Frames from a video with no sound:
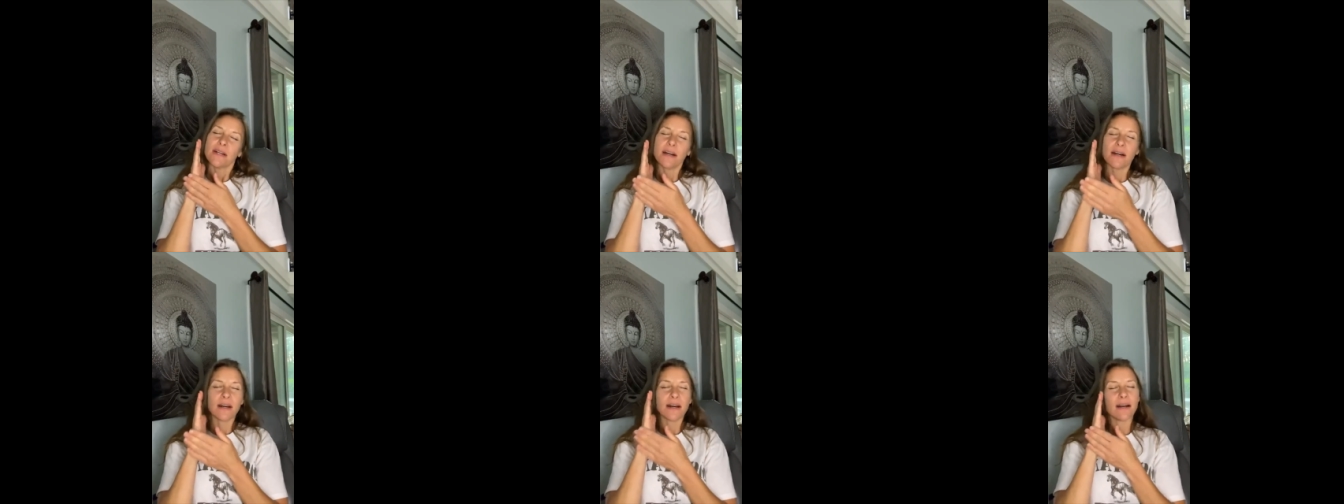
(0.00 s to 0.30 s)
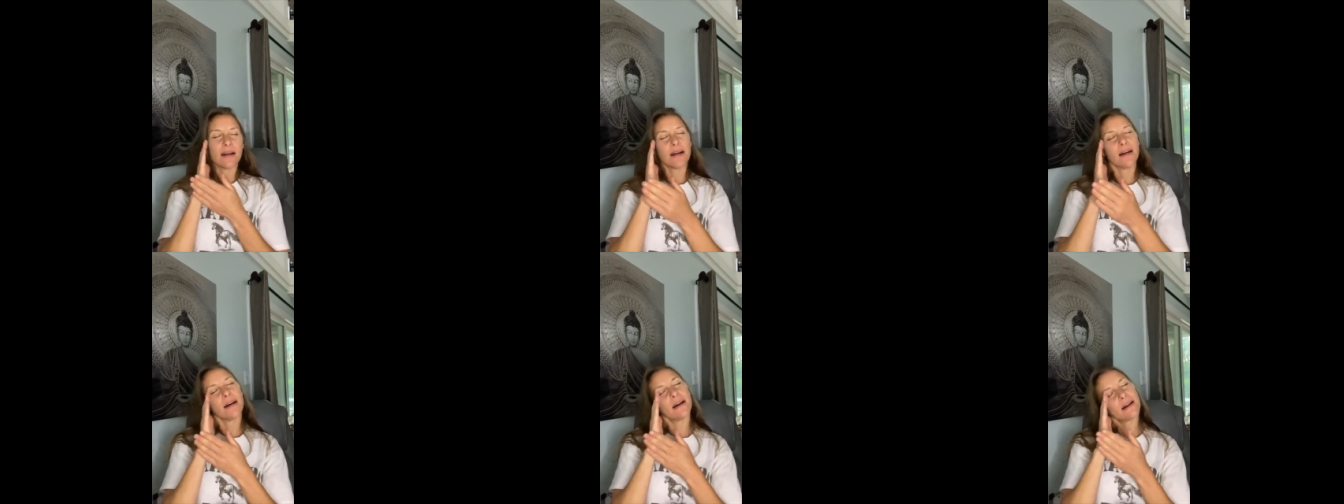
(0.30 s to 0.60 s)

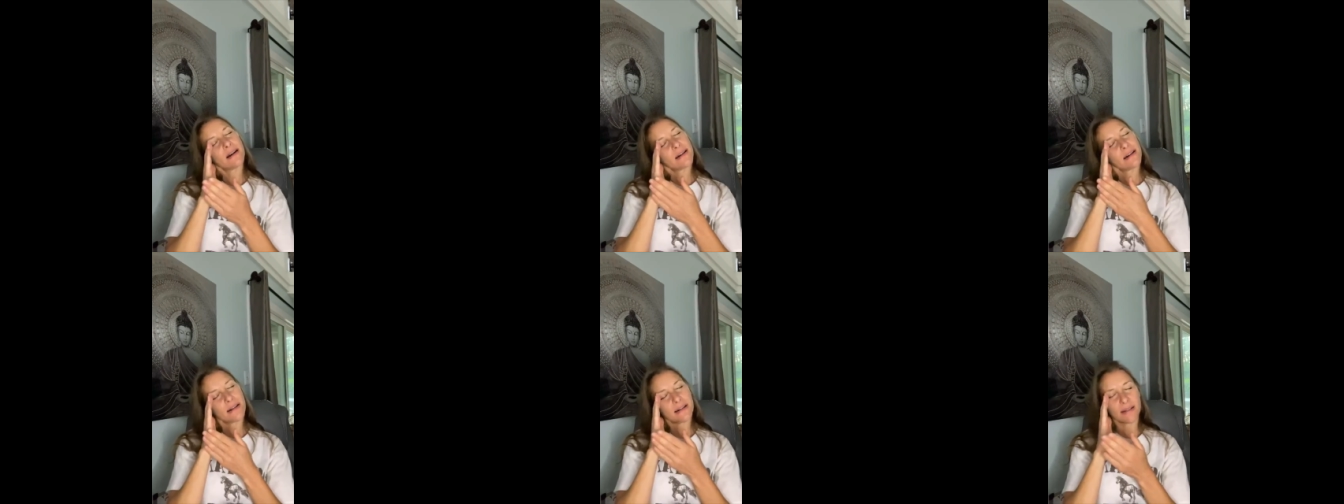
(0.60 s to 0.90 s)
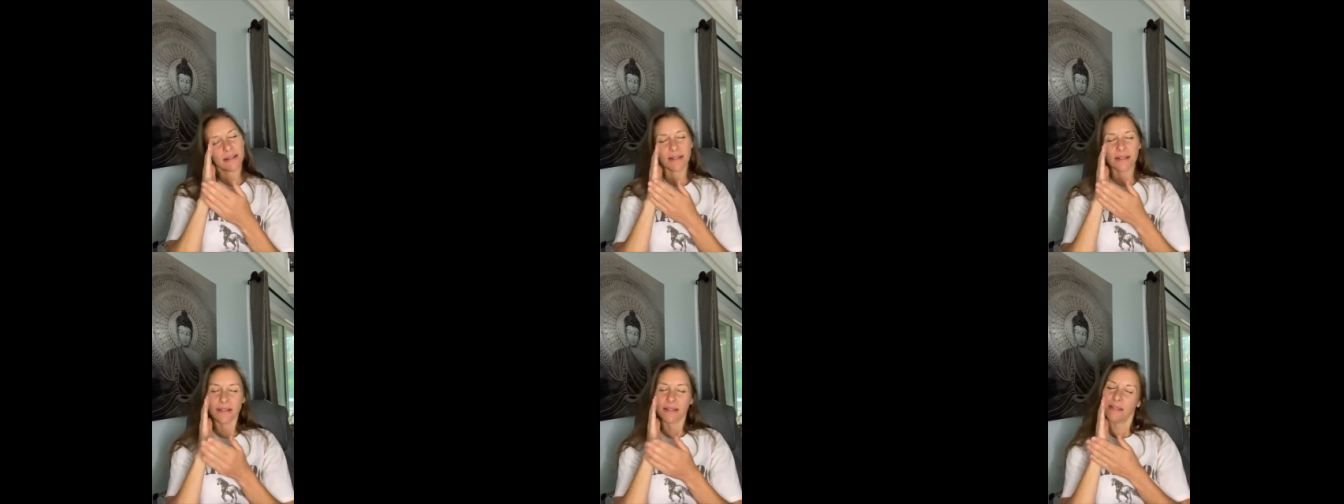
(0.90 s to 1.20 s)

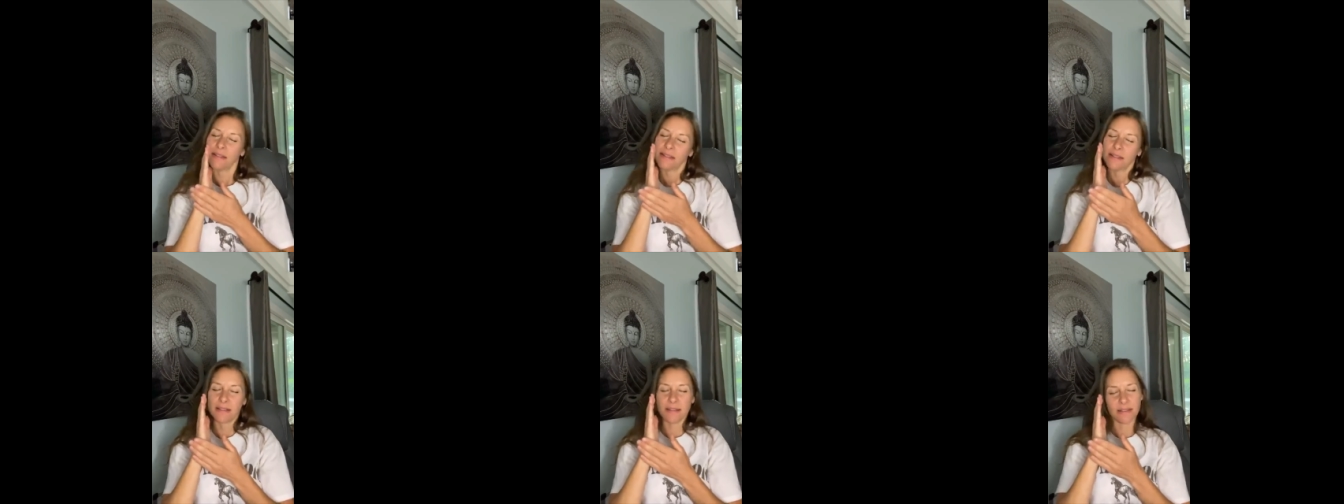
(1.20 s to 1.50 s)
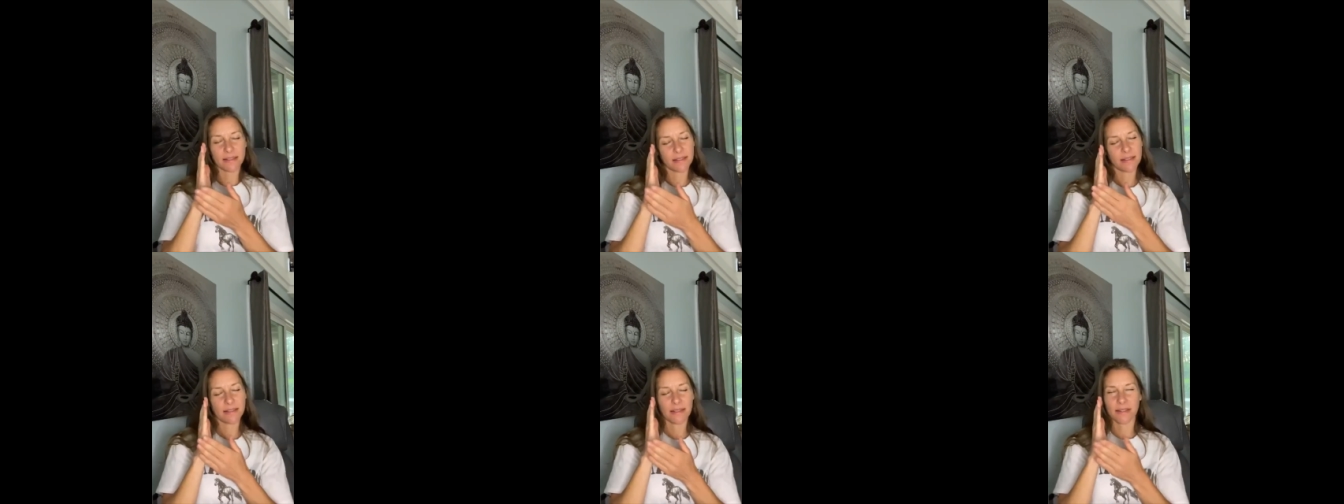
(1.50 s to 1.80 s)

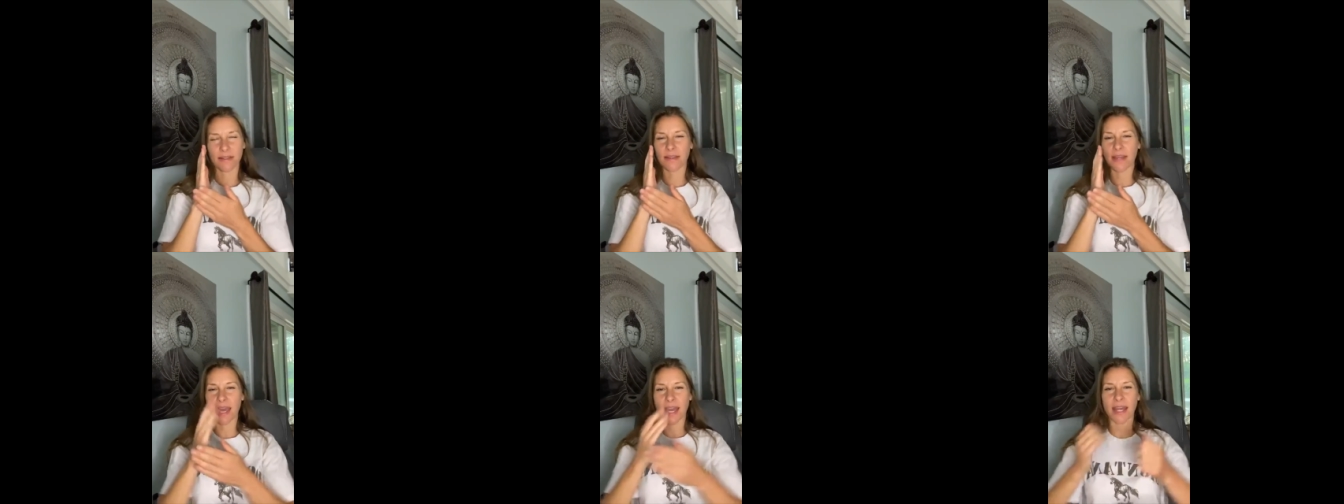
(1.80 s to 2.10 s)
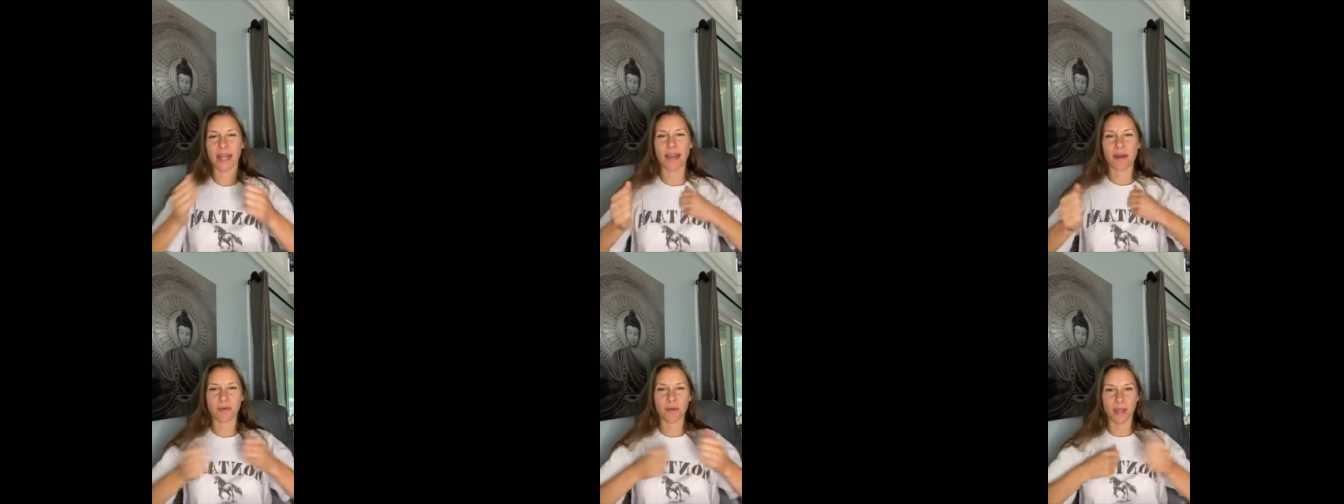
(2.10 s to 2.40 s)

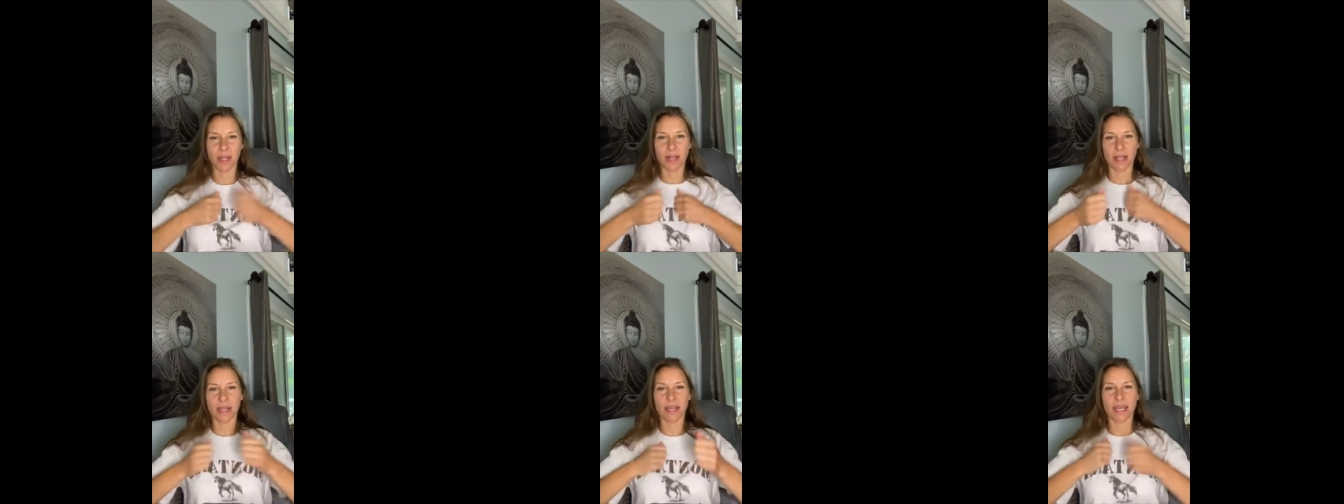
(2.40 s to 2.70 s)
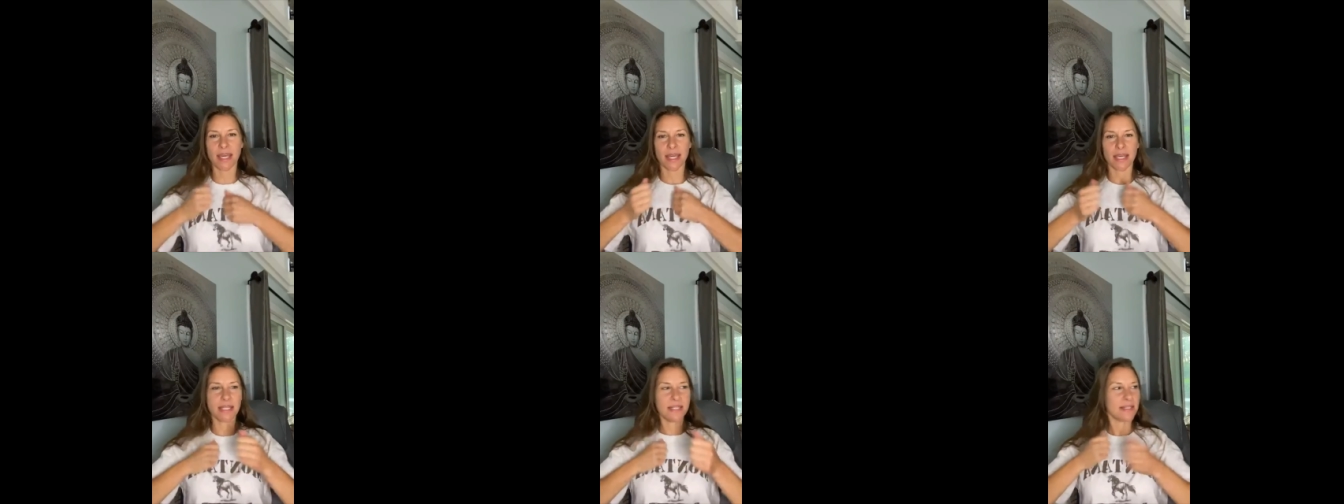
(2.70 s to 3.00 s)
Okay, now we're gonna
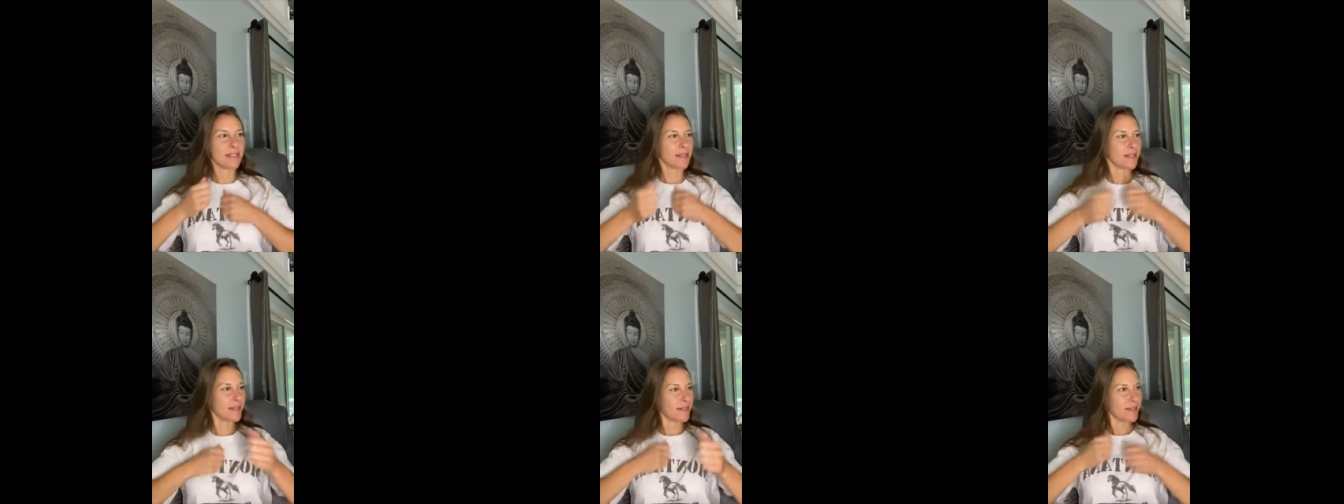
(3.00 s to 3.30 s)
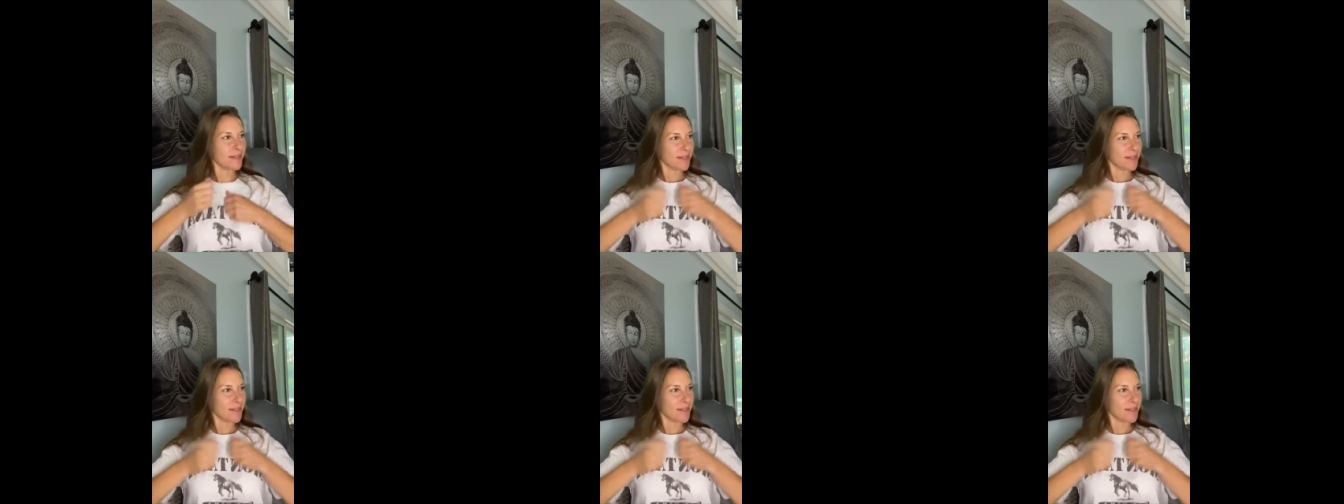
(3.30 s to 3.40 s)
end.